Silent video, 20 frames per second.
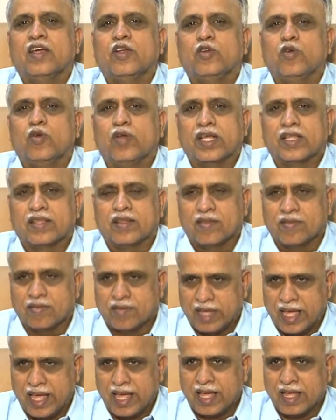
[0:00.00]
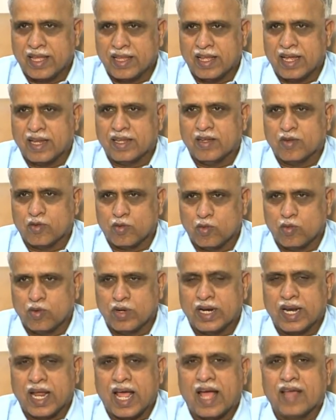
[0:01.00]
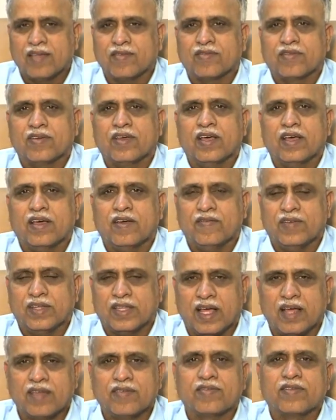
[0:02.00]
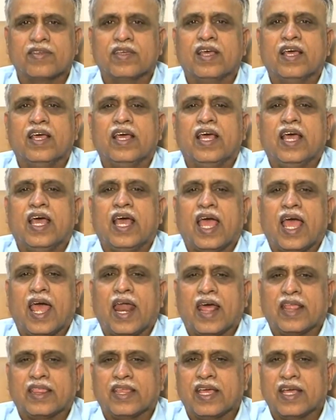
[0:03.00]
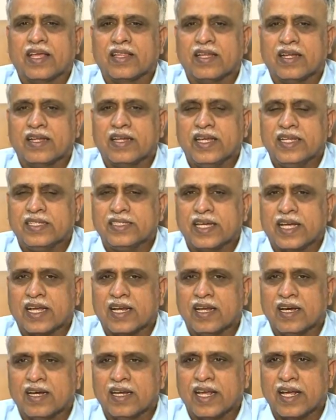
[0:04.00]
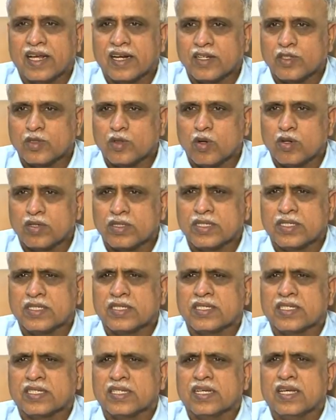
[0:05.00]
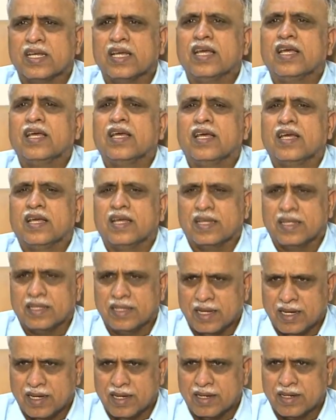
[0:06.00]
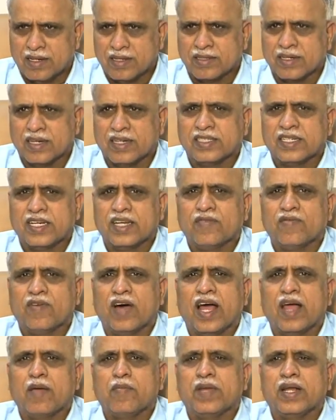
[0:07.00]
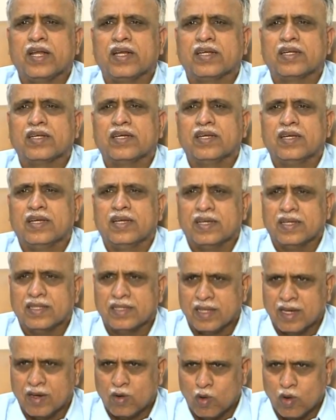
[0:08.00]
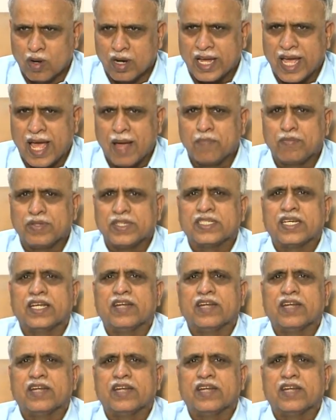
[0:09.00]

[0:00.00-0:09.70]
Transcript: during the stay that the student has with us. And I think the teaching learning resources, the research environment, the whole campus